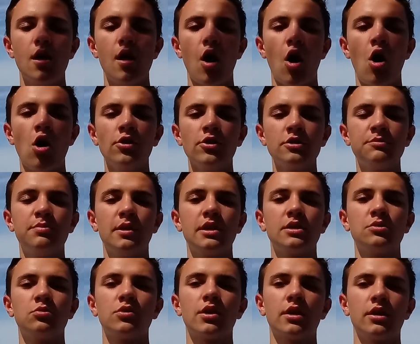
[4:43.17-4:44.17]
All those baits
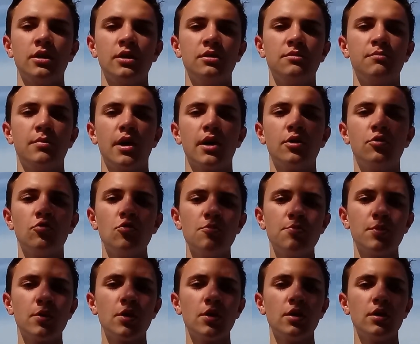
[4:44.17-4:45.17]
will get eaten by
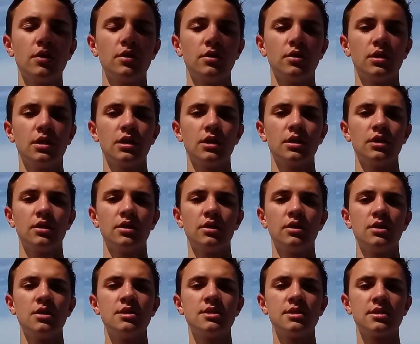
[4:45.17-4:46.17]
grouper,
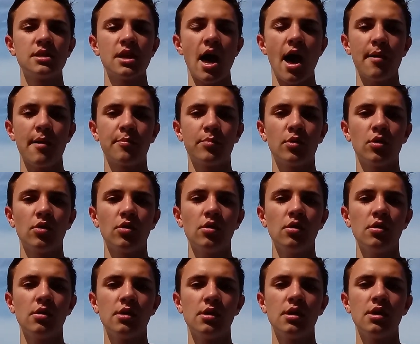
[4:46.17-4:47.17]
snapper,
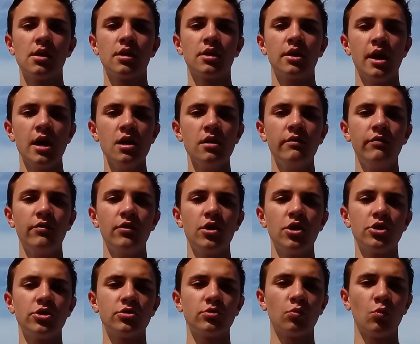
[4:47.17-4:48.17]

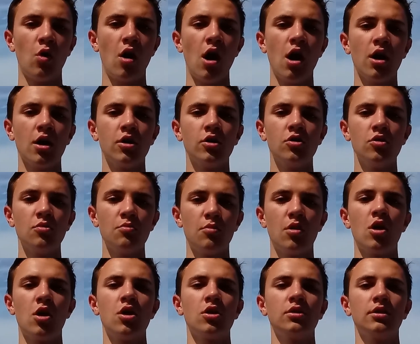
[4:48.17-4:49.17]
kingfish, wahoo,
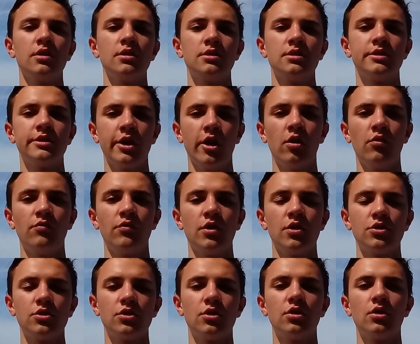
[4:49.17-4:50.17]
marlin,
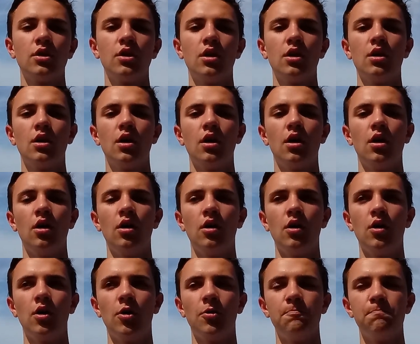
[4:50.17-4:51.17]
sailfish,
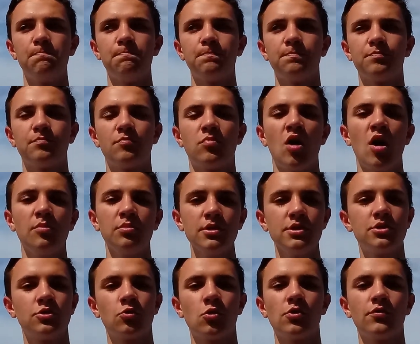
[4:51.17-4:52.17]
probably
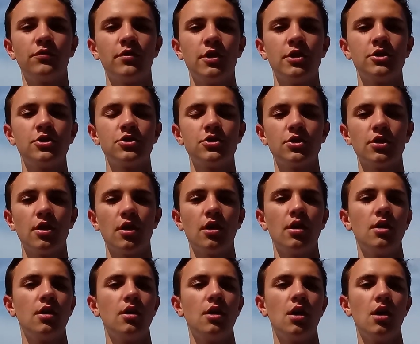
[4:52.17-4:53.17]
swordfish.
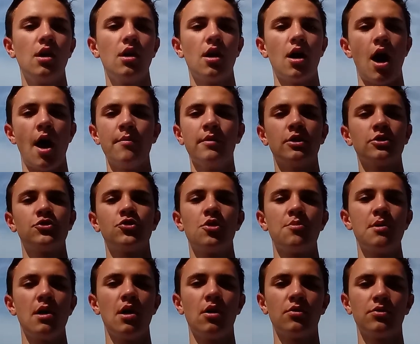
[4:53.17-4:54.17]
I'm not sure
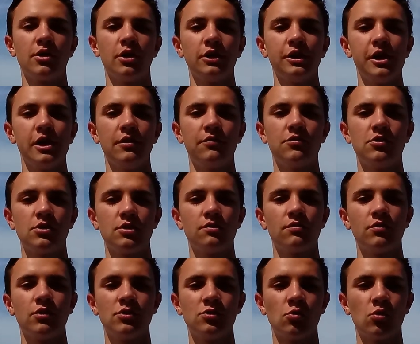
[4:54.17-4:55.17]
about the ladyfish
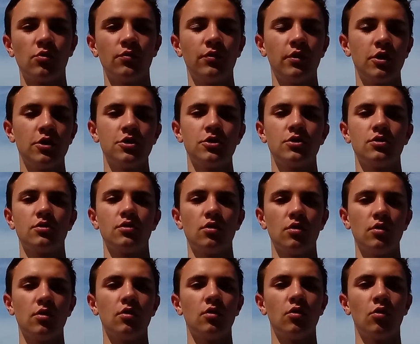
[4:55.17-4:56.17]
for swordfish
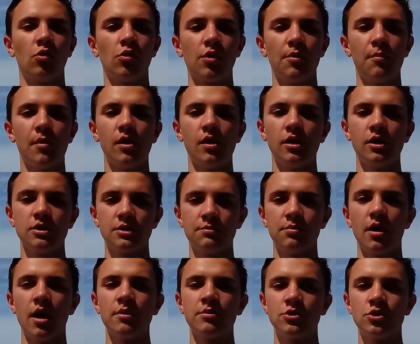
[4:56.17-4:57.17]
or the mullets, but
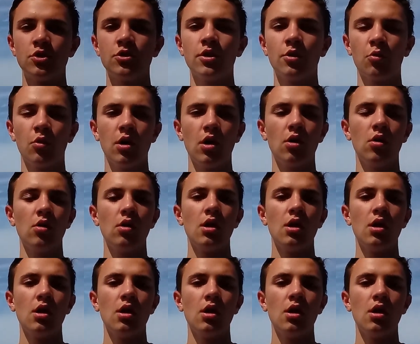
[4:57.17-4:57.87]
I'm sure they will.